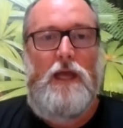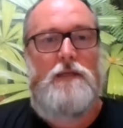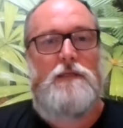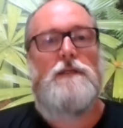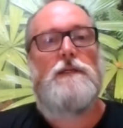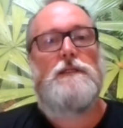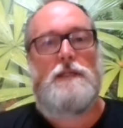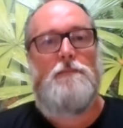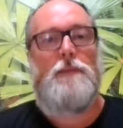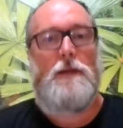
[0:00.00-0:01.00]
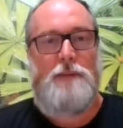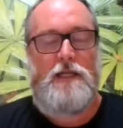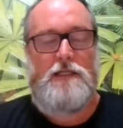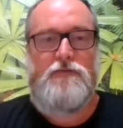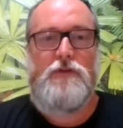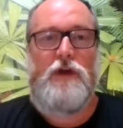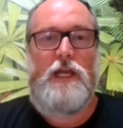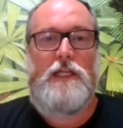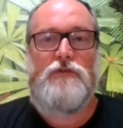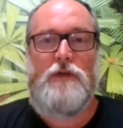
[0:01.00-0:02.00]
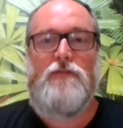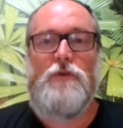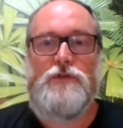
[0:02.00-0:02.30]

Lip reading: And some parts of the Daintree have